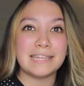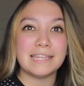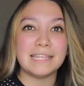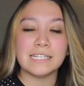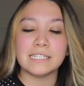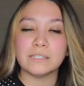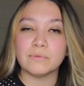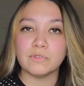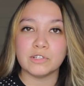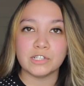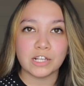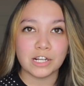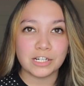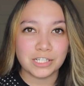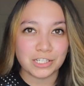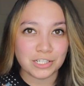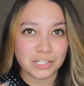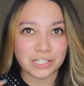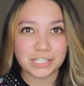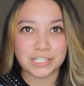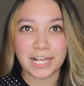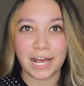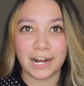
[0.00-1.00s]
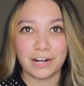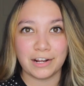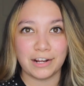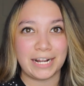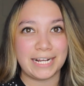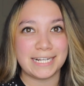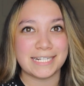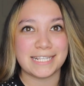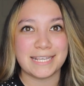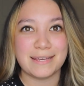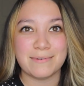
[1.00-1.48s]
this Versace shirt is kind of
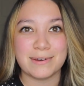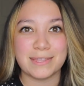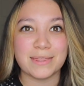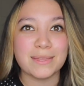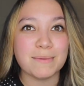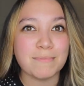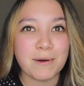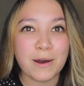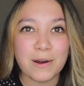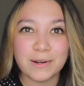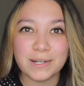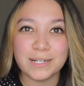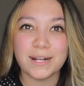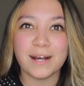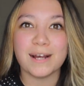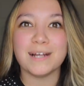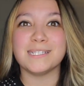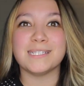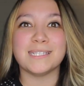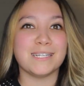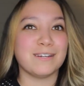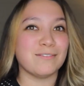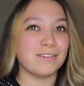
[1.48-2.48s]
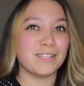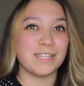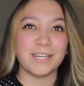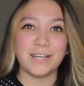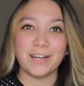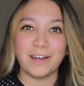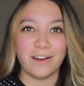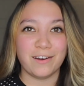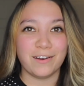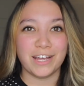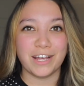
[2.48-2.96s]
crazy with the polka dots and
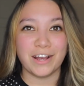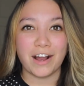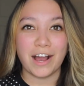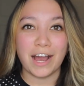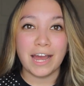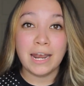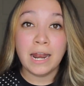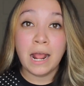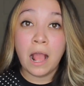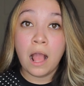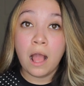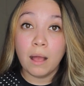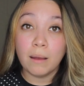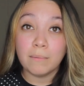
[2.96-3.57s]
everything going on.